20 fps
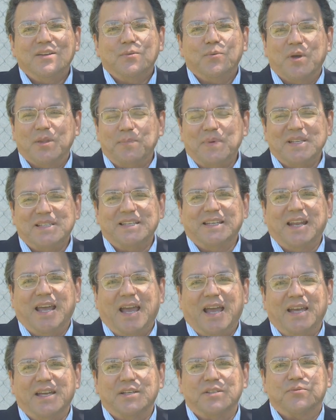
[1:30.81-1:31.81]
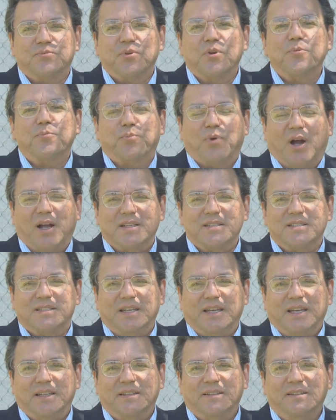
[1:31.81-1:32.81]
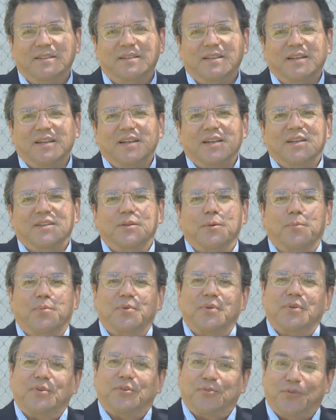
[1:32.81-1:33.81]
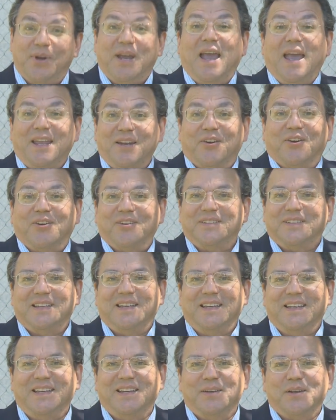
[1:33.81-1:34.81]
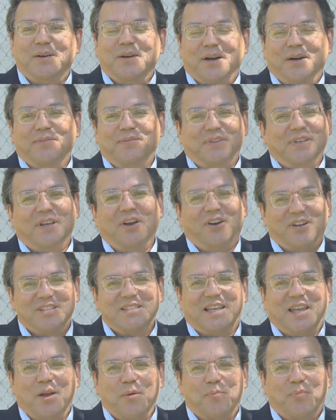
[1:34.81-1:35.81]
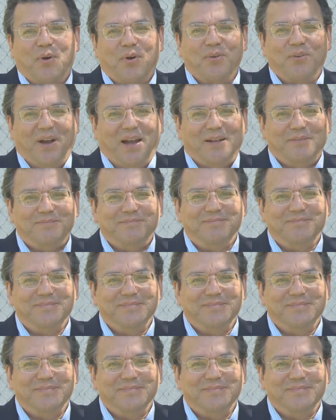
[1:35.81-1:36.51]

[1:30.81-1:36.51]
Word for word: With me today is Ruth Braunstein, the creator the, uh, of the Arts Care program.